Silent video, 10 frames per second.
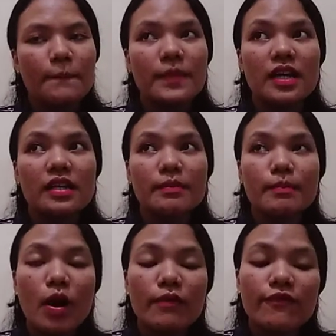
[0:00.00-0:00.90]
but
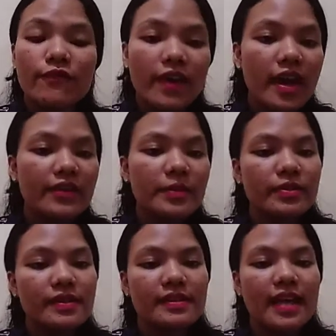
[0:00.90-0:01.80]
among very
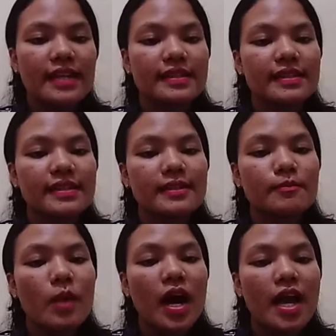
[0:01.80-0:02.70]
processes
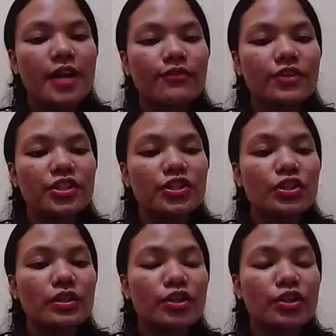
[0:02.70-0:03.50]
by which